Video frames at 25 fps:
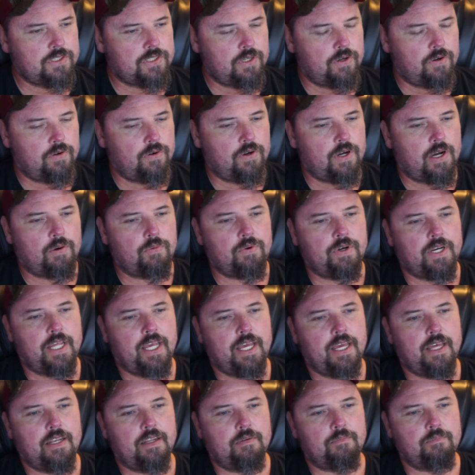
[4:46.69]
so I went
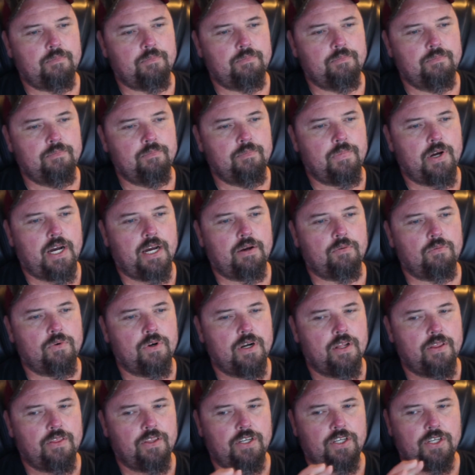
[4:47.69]
ahead and bought
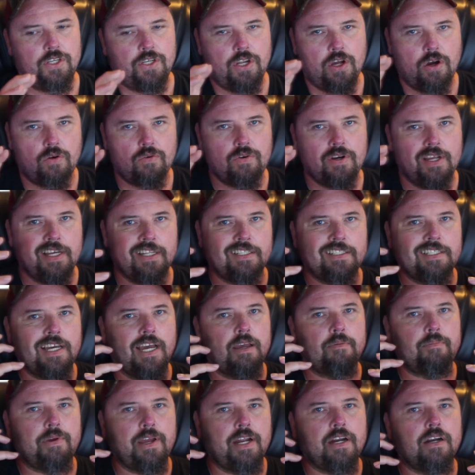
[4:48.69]
one of the donut
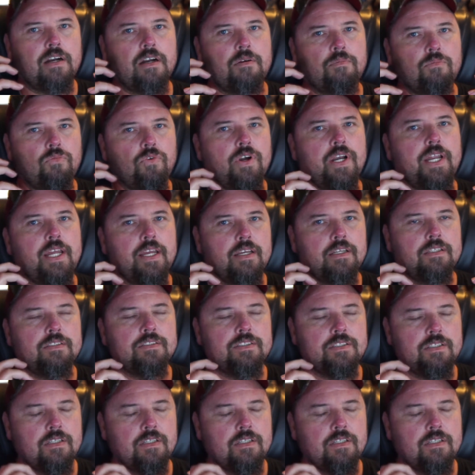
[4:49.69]
type air up rings,